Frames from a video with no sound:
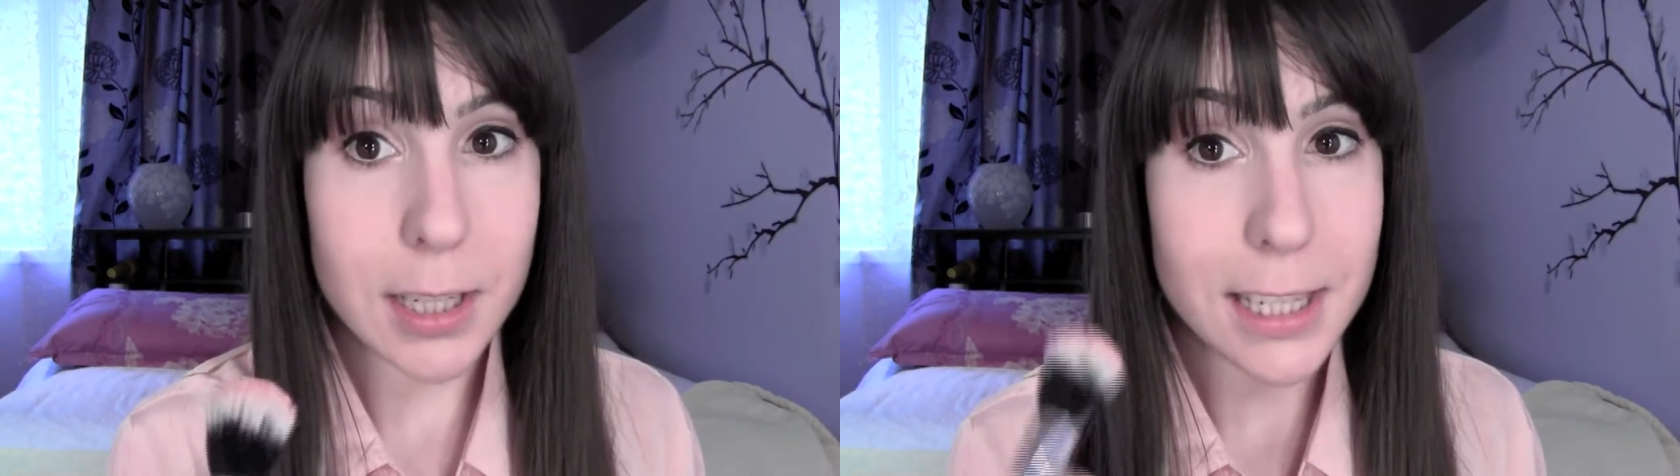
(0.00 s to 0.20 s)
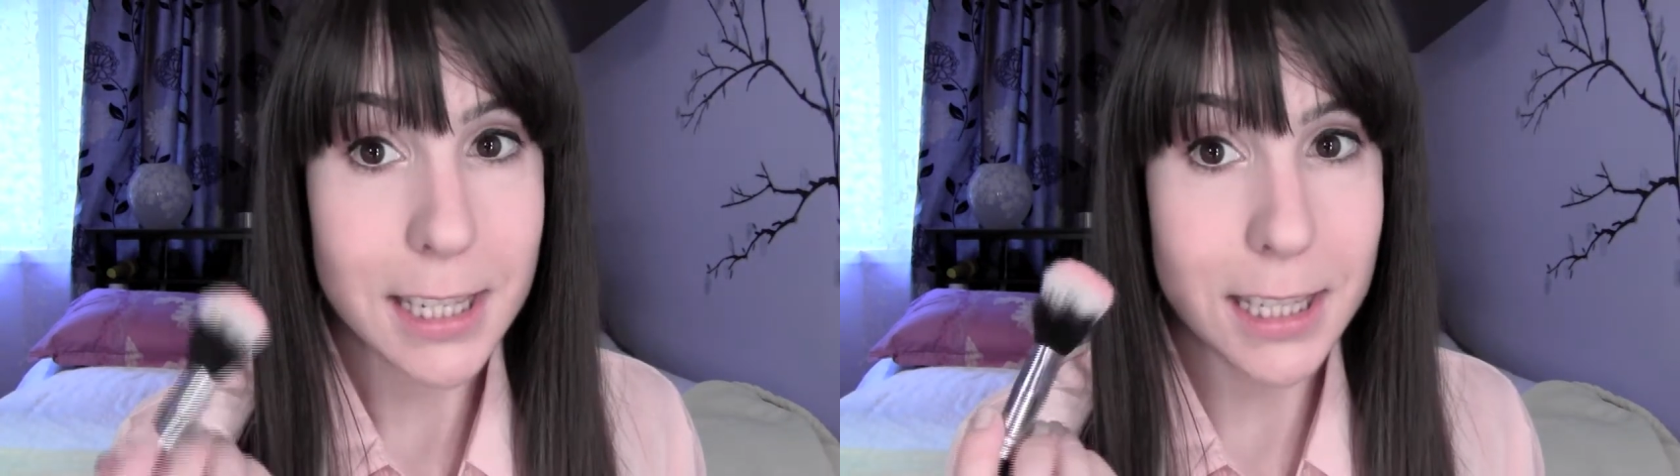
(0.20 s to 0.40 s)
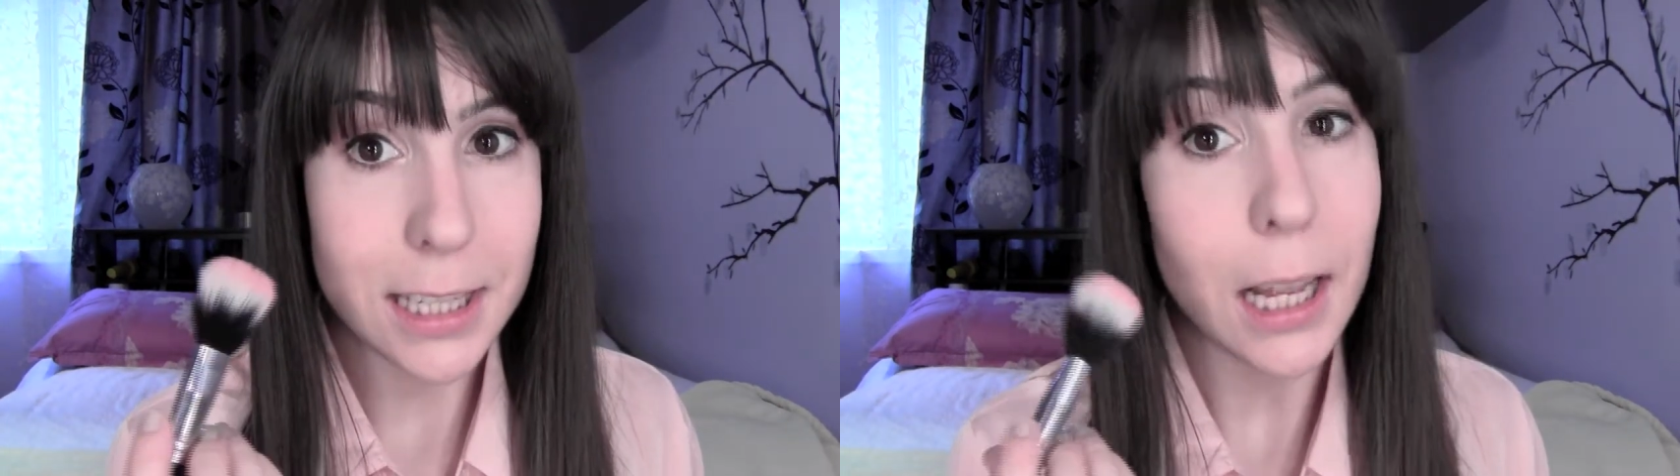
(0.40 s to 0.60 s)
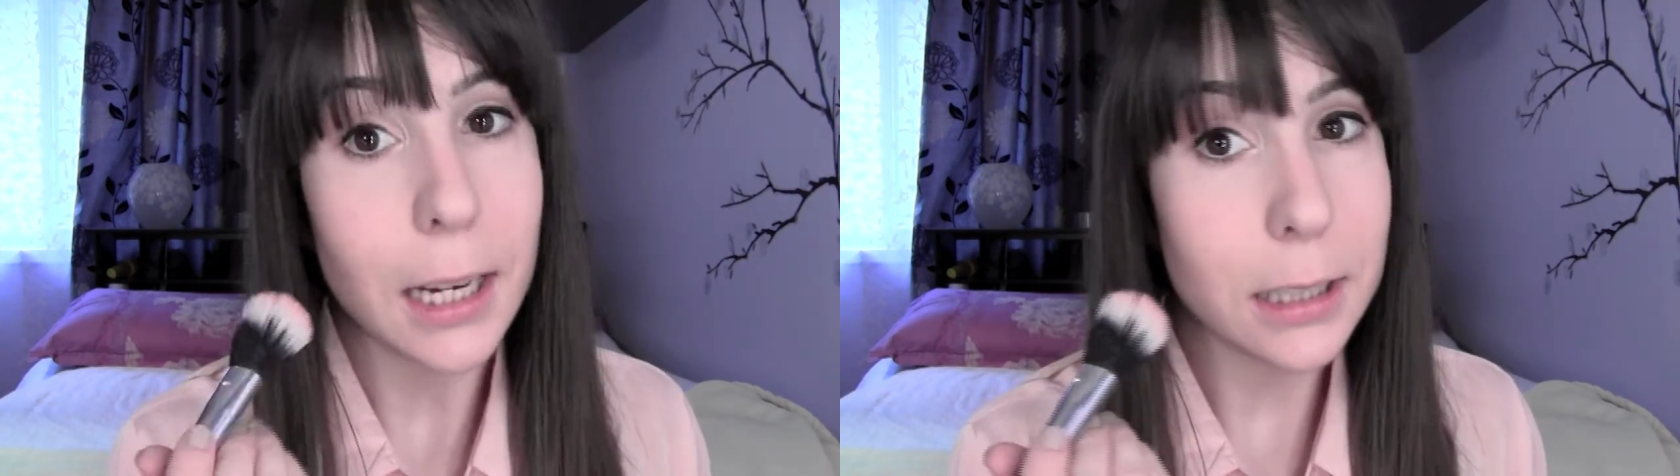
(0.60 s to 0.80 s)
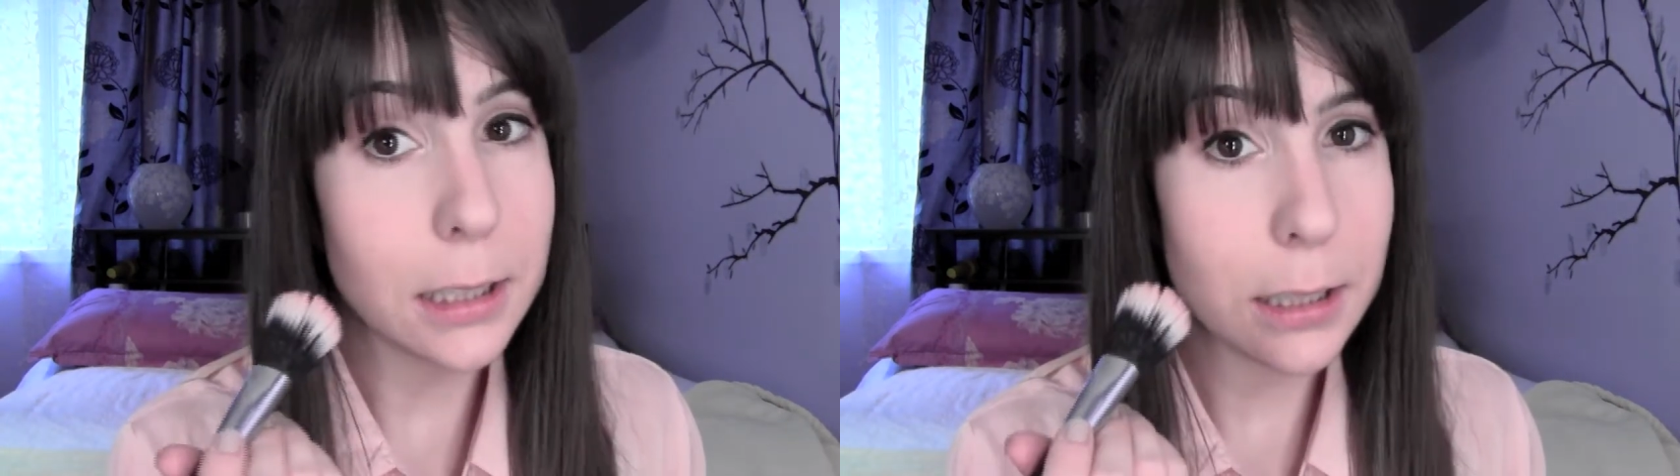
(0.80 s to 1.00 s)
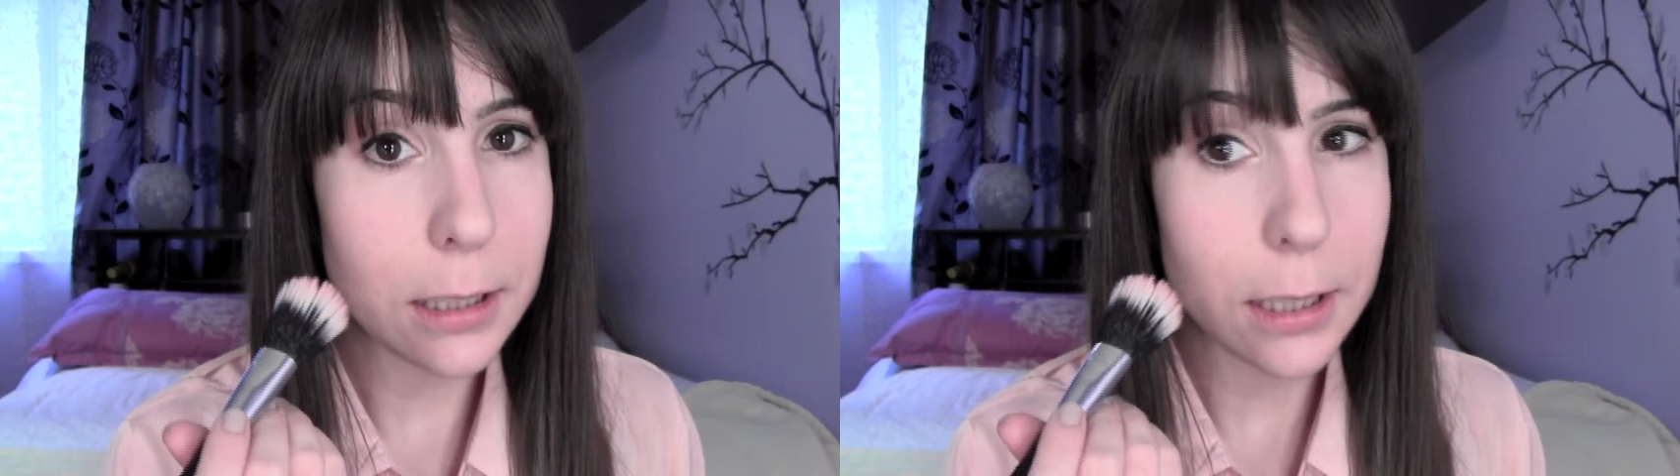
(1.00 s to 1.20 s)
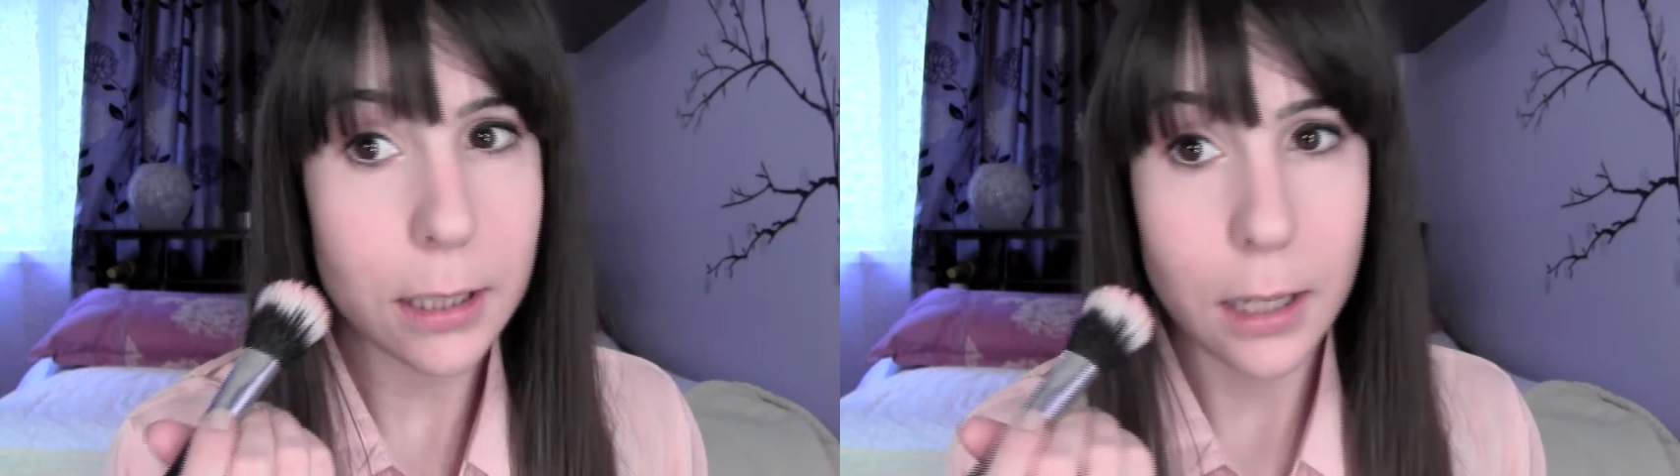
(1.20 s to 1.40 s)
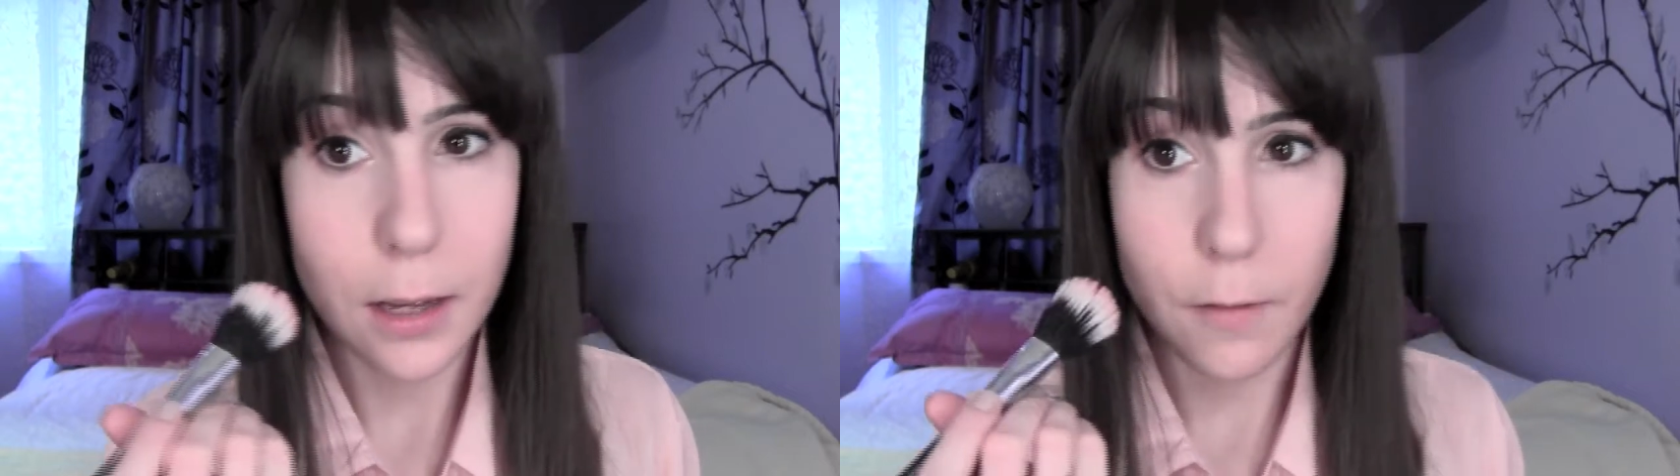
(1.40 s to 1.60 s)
slightly like